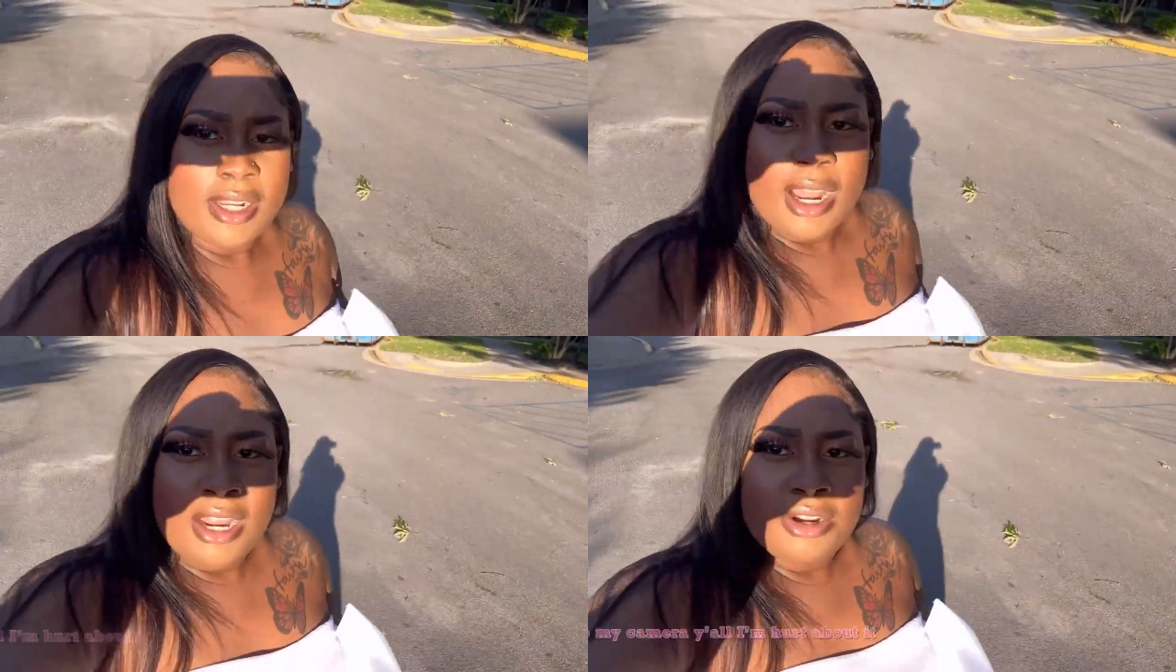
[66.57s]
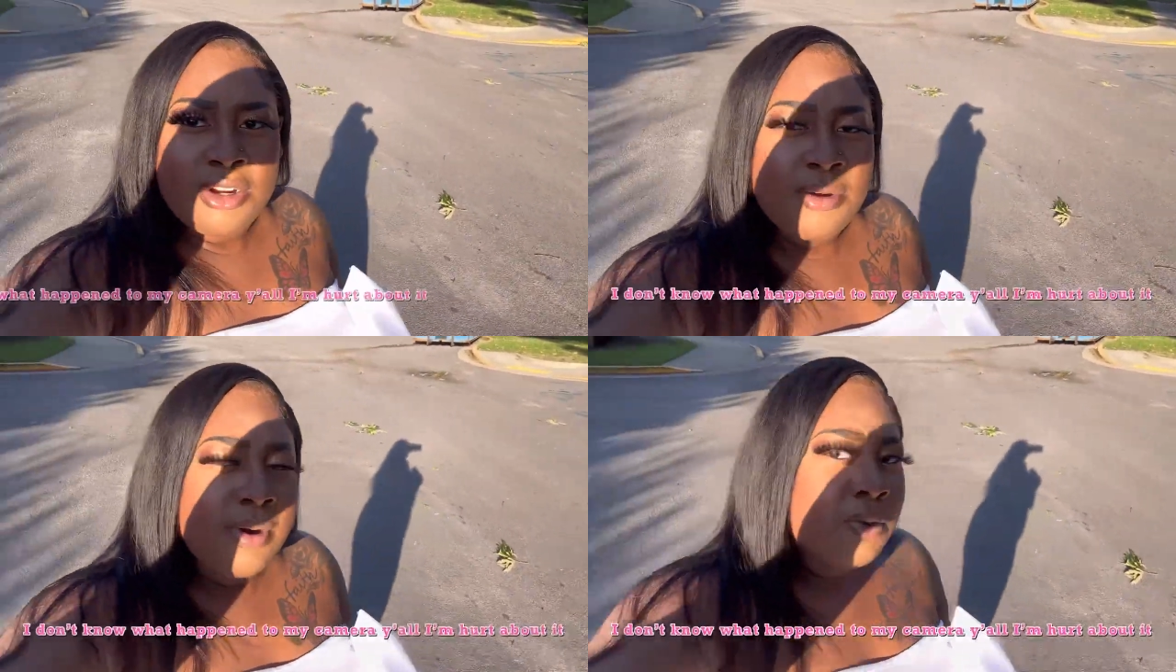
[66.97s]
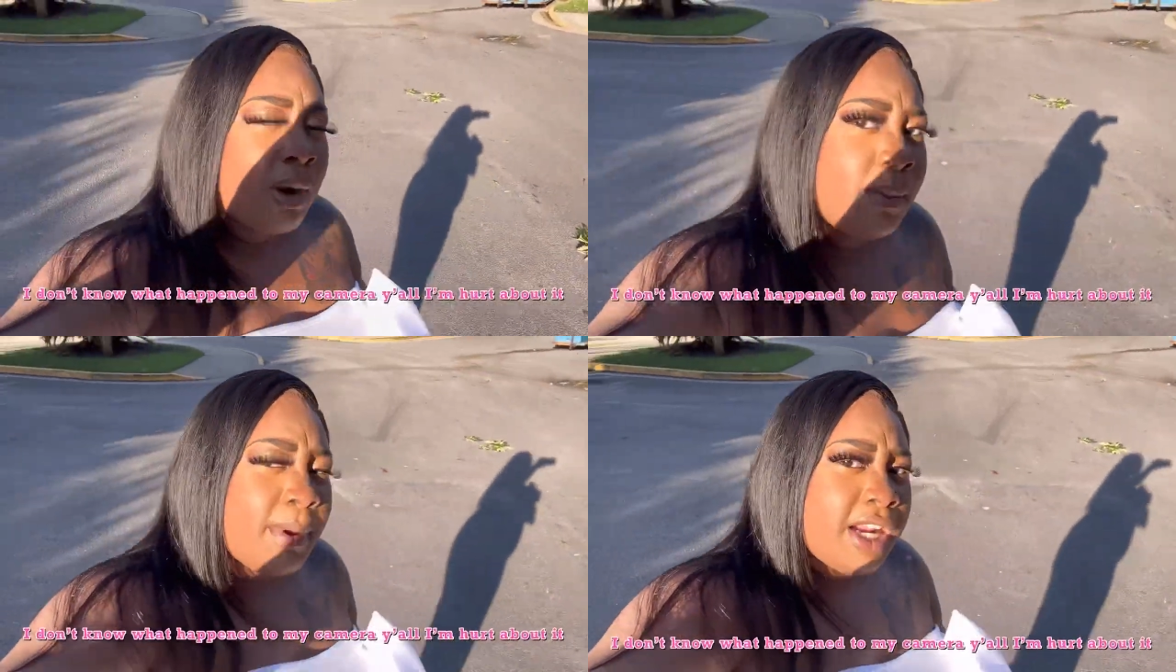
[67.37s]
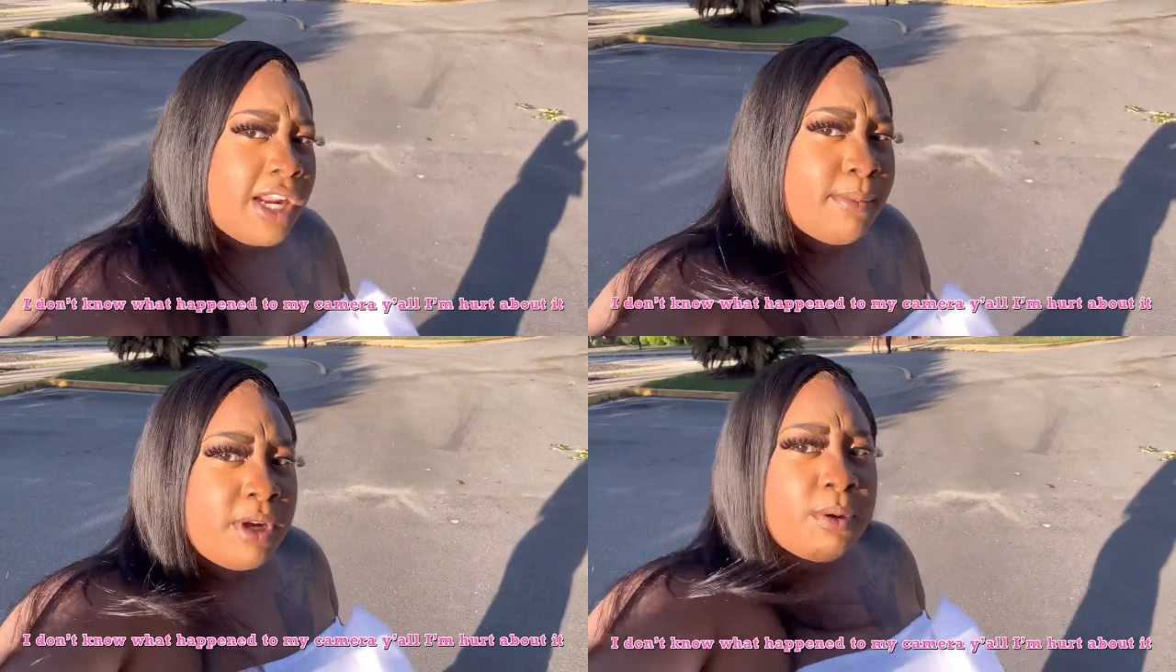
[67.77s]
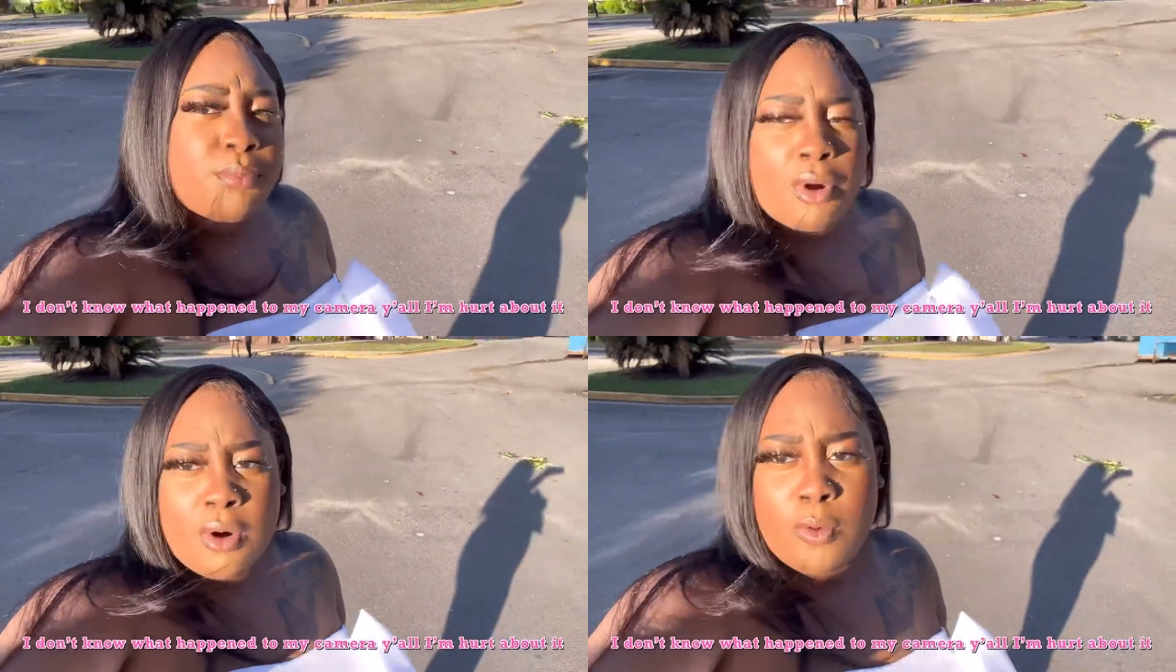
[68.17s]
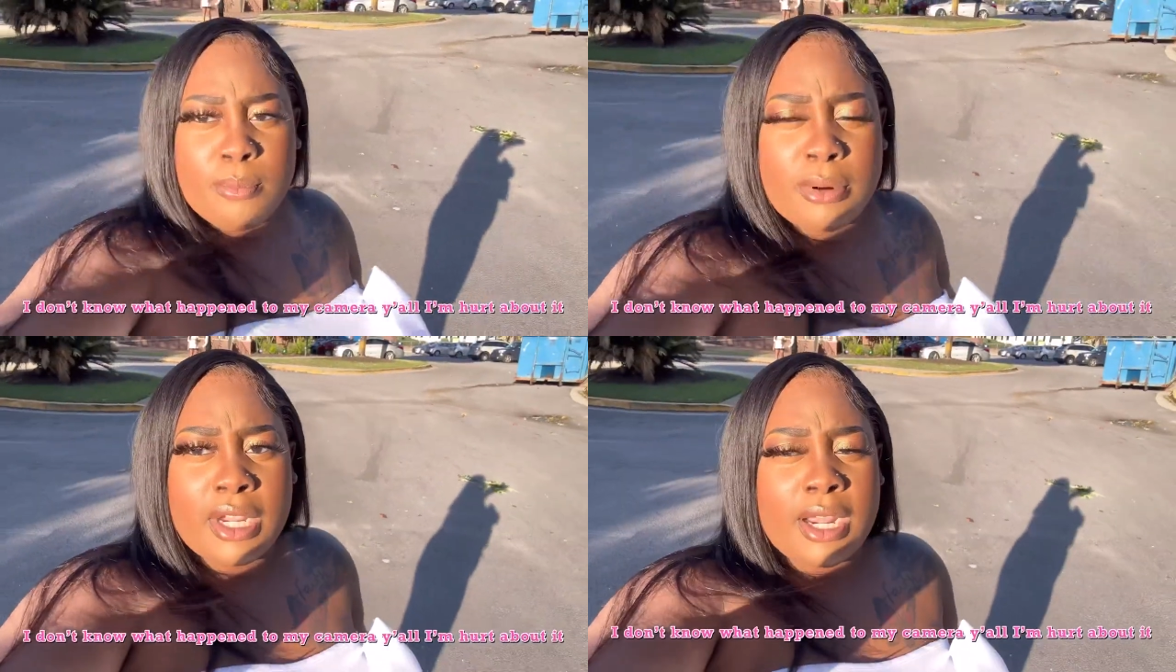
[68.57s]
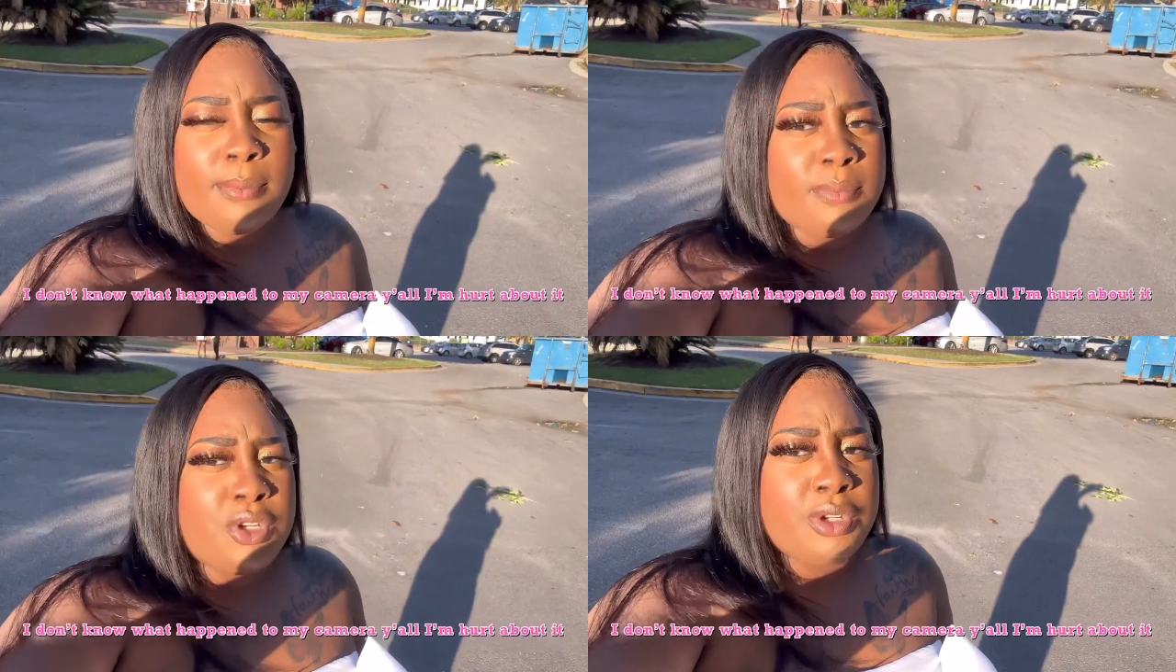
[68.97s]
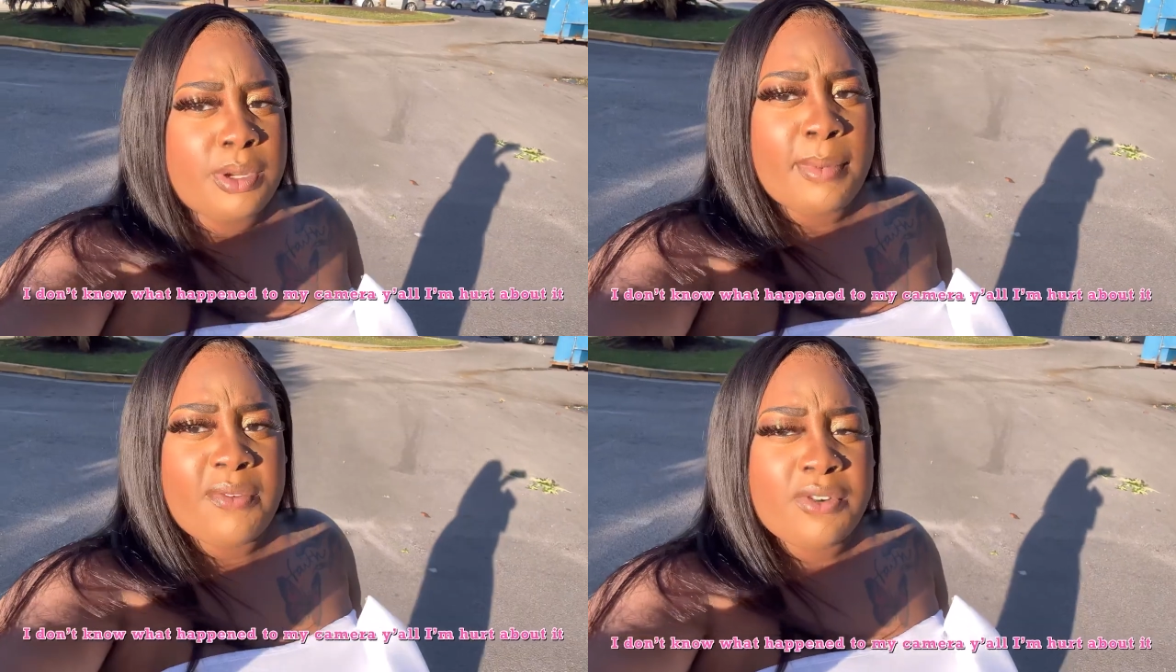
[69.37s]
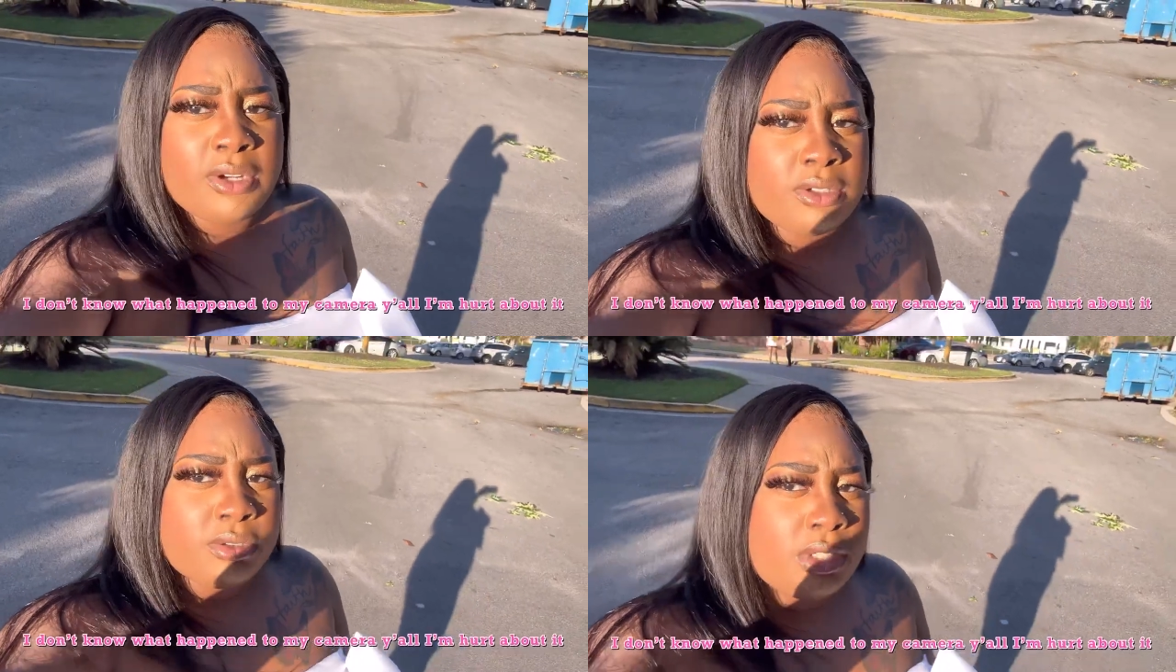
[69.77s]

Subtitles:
I don't know what's wrong with my camera. It broke, but I'm using my phone.